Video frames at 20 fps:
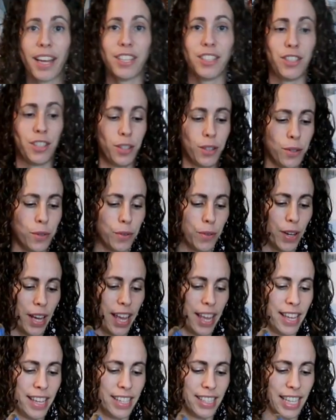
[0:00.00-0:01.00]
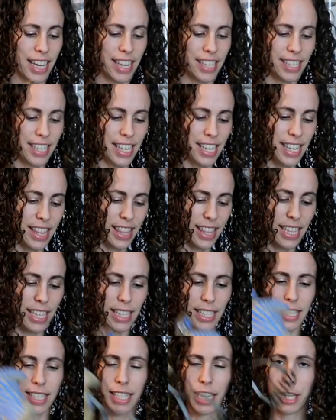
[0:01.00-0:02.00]
I do is I take
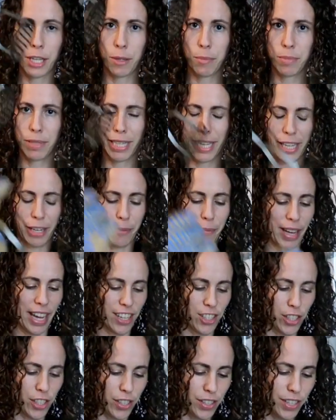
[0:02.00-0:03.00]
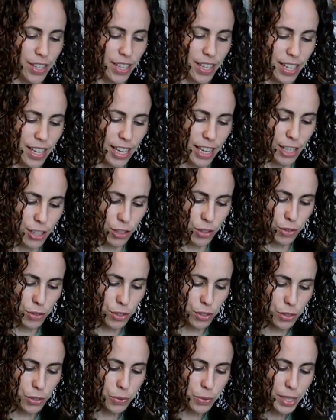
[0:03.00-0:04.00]
this potato masher and you
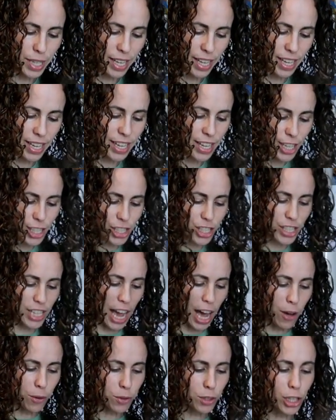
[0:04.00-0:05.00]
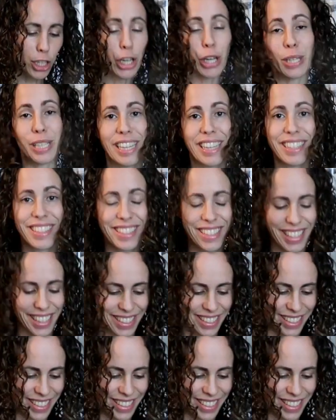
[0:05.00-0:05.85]
squish out the goodness.